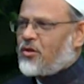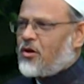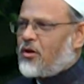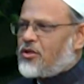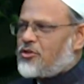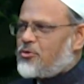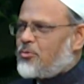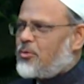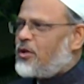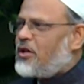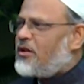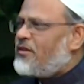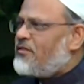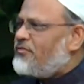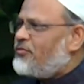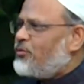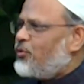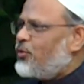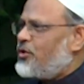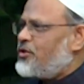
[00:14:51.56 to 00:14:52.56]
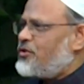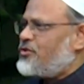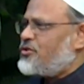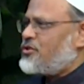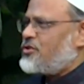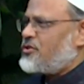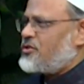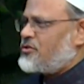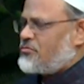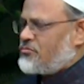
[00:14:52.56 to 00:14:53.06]
knowledgeable enough, who
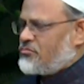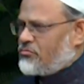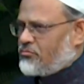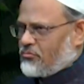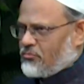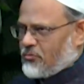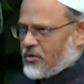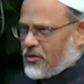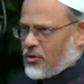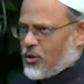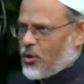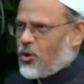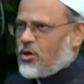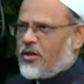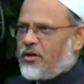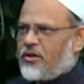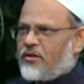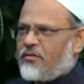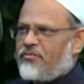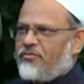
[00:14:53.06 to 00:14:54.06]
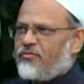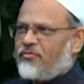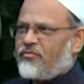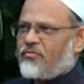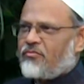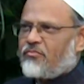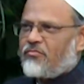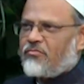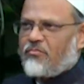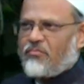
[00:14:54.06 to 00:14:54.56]
is old enough,
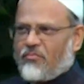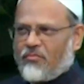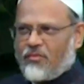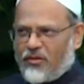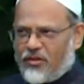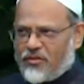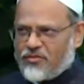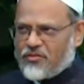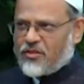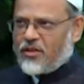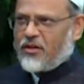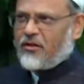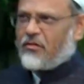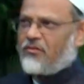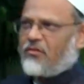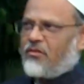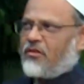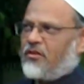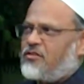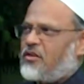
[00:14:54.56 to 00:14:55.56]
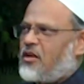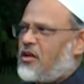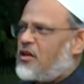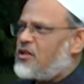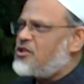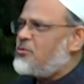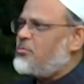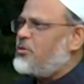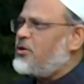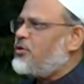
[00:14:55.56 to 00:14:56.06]
is
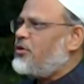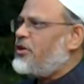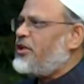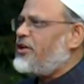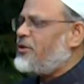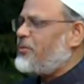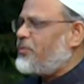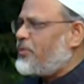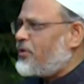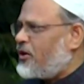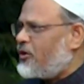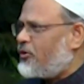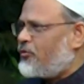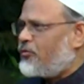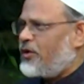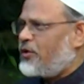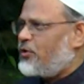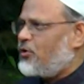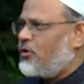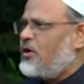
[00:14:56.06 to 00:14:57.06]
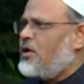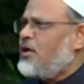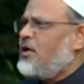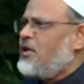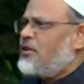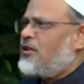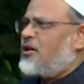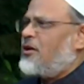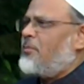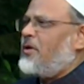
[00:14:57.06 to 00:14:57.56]
eligible to lead the prayer.
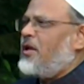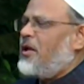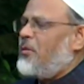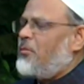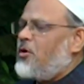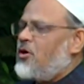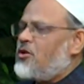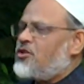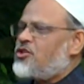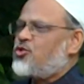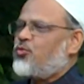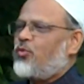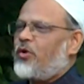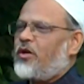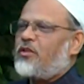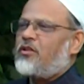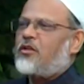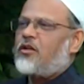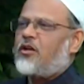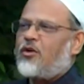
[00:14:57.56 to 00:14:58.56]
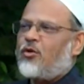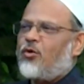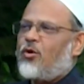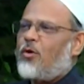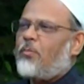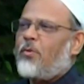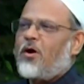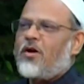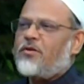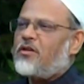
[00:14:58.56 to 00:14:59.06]
There are many mosques where there are
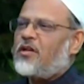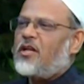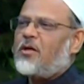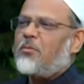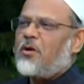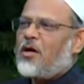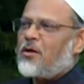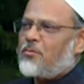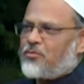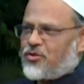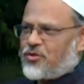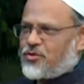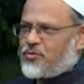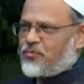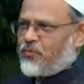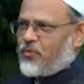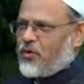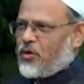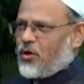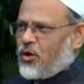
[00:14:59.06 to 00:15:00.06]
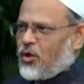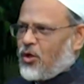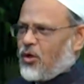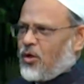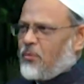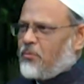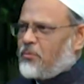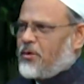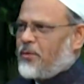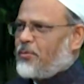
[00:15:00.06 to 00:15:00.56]
no appointed imams.
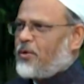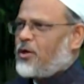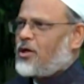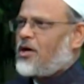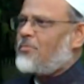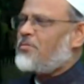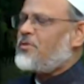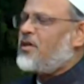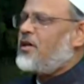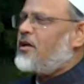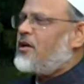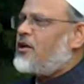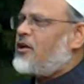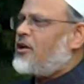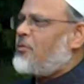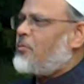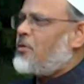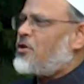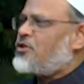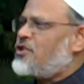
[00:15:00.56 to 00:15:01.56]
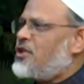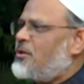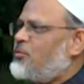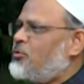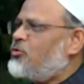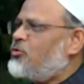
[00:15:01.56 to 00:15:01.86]
People come there, amongst them